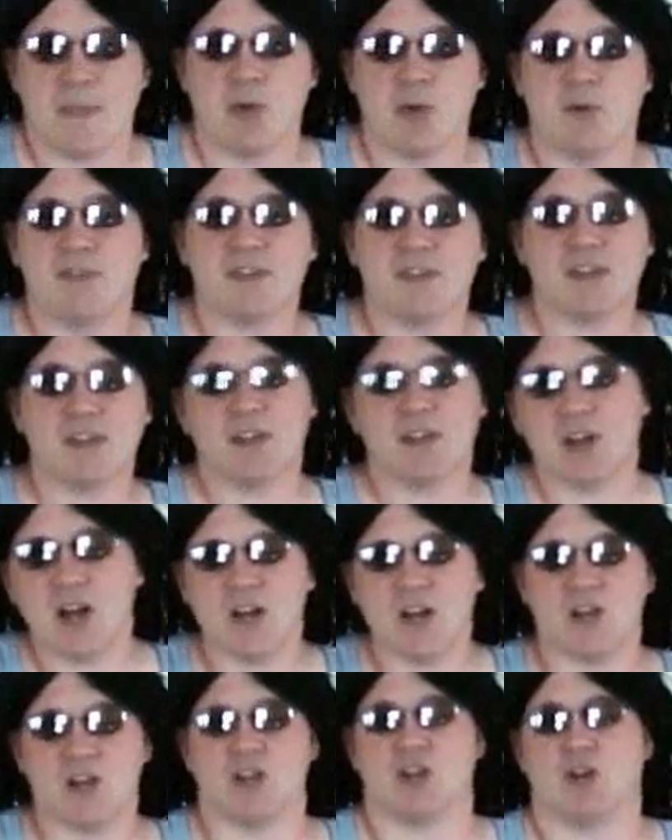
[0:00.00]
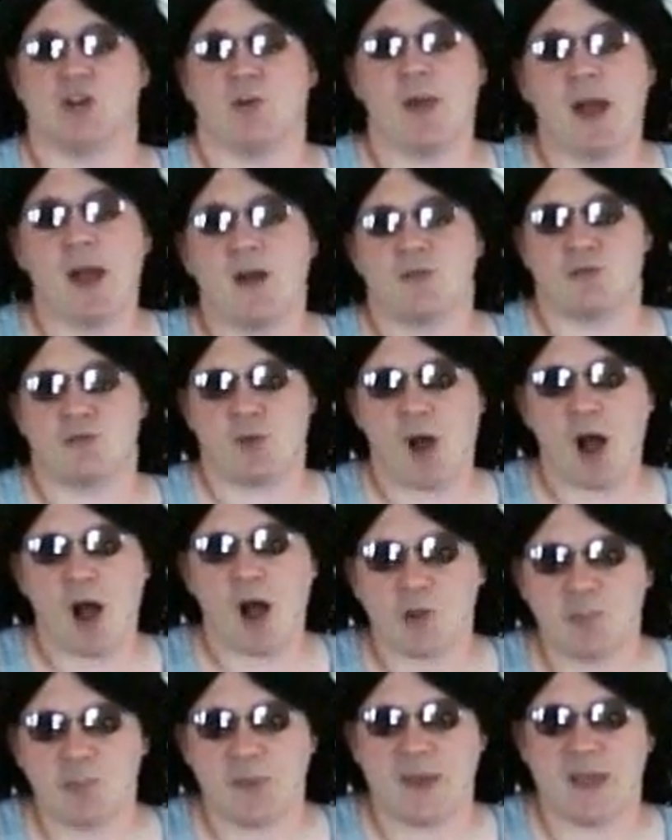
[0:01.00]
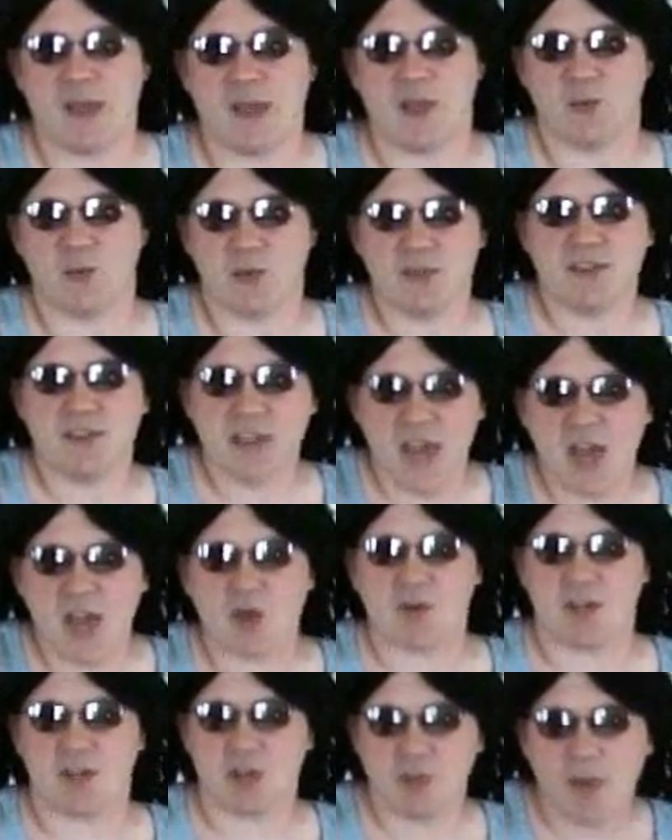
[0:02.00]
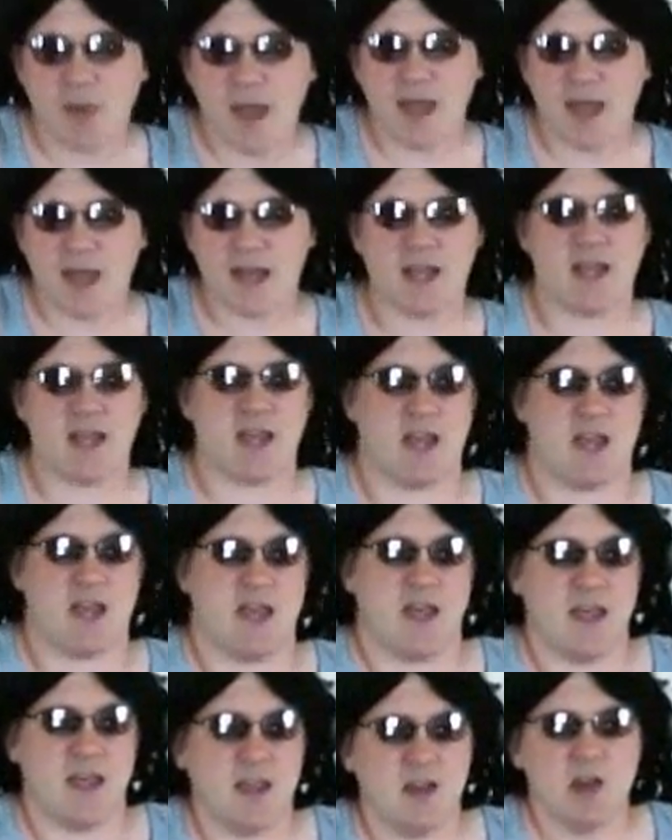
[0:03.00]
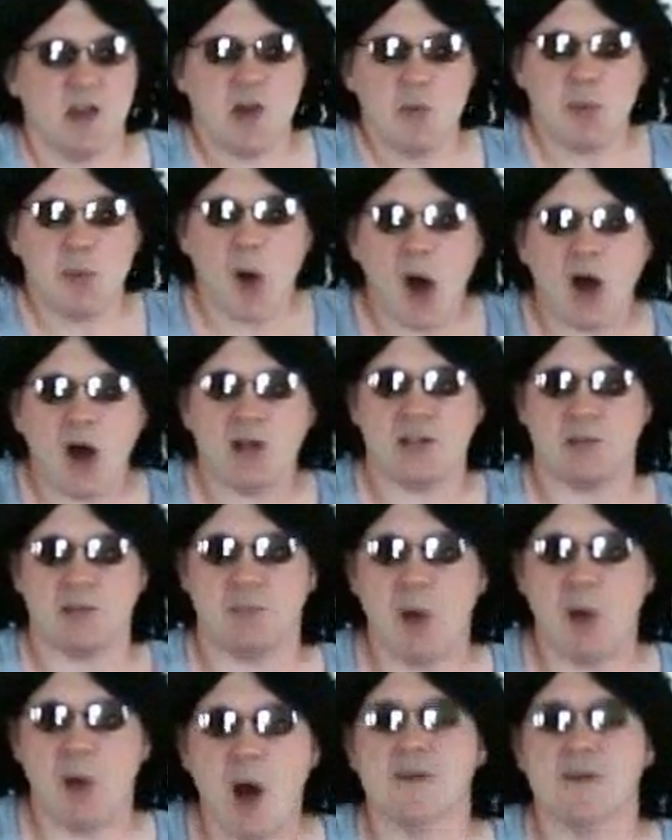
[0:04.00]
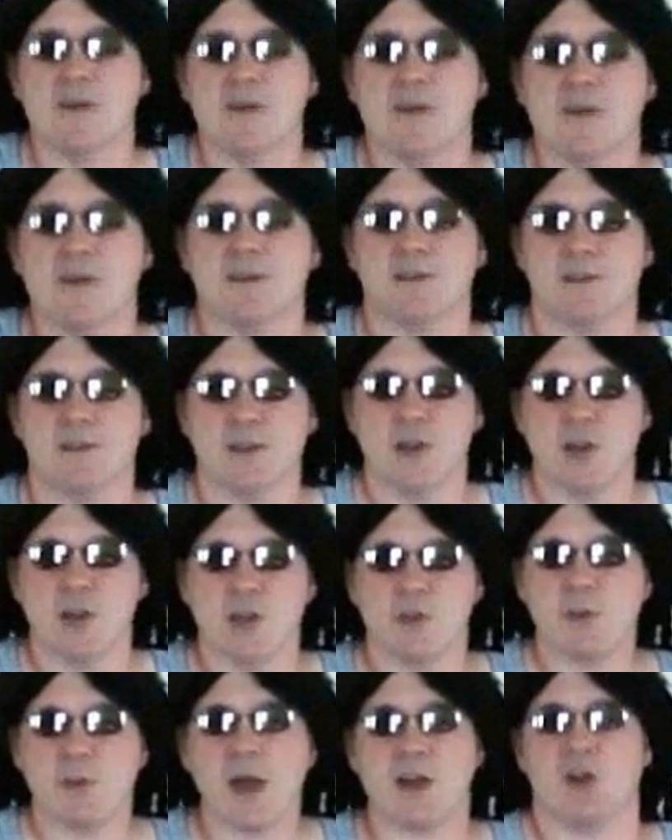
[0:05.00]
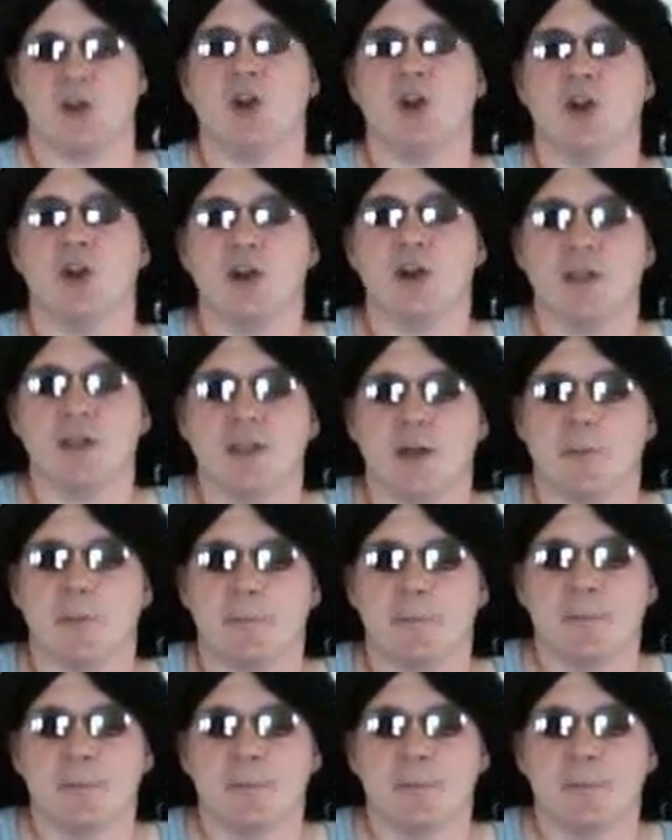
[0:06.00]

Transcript: He was in an underground rock band with Gary Granite and Polly Pumice. You might have heard of them.